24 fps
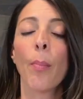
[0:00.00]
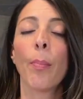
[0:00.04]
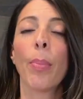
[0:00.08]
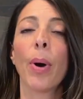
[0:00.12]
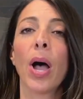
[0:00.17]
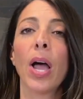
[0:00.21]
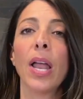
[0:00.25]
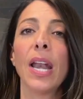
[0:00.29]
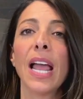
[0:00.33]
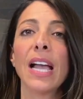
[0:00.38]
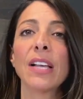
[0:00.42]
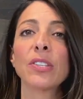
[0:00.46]

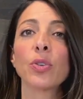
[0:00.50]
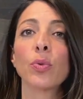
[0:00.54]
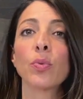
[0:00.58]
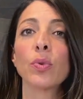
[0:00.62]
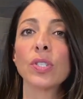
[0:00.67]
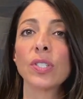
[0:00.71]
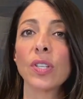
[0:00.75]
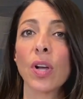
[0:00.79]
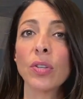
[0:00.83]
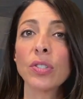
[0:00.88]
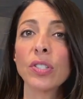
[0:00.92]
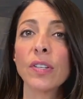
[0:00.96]
but as a
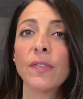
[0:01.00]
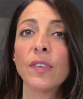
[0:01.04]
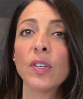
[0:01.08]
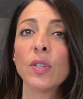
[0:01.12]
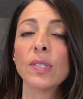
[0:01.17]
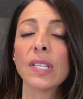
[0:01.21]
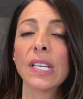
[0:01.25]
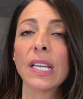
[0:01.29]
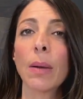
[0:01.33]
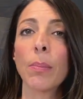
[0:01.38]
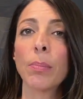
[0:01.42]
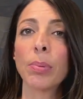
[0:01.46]
result of
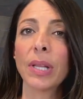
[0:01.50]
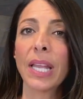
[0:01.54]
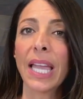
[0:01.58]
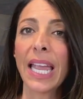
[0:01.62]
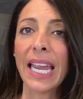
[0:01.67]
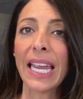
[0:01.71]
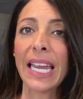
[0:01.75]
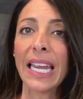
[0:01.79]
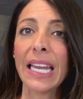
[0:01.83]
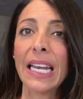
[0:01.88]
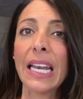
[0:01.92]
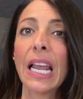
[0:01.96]
using a
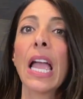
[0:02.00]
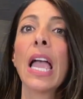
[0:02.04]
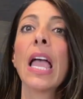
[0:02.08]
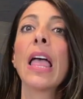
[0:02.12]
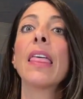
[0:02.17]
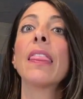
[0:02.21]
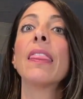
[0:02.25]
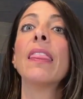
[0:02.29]
blade,